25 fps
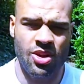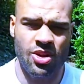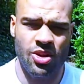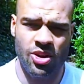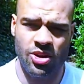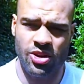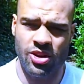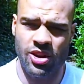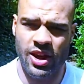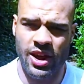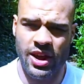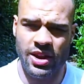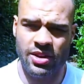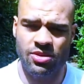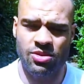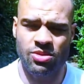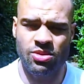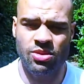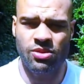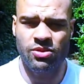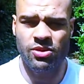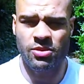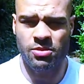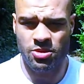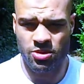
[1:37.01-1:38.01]
online
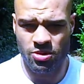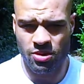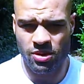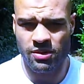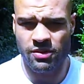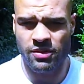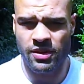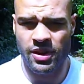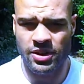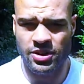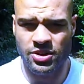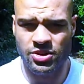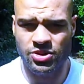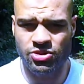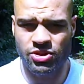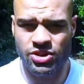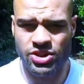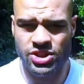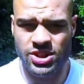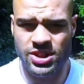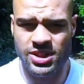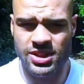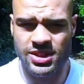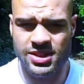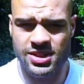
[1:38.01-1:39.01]
or from a qualified
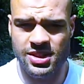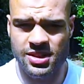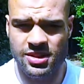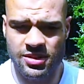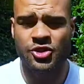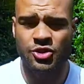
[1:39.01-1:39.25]
nutritionist.